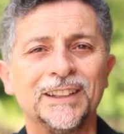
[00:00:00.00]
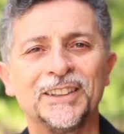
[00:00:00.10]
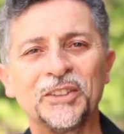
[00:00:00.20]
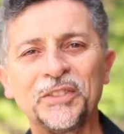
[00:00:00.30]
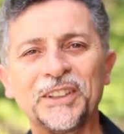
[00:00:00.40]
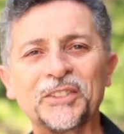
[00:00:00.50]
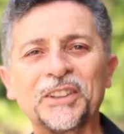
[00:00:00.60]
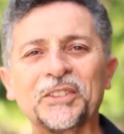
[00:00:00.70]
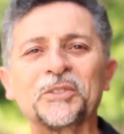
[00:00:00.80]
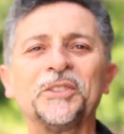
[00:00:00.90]
At the end
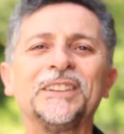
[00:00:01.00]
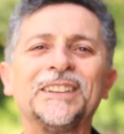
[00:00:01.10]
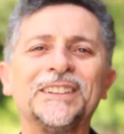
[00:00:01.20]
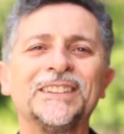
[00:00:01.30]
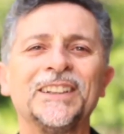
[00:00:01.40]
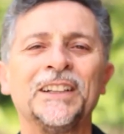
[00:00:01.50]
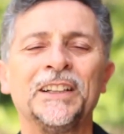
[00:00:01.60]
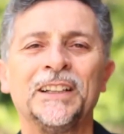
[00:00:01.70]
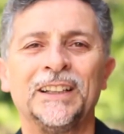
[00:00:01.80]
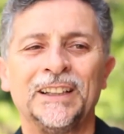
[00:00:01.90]
of the day,
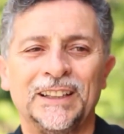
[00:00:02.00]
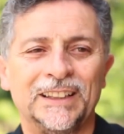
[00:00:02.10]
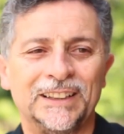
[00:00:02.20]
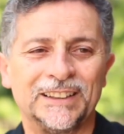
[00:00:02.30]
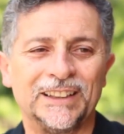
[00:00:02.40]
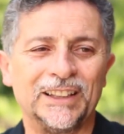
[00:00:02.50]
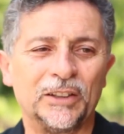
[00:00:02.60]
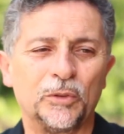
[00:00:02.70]
what else do we want?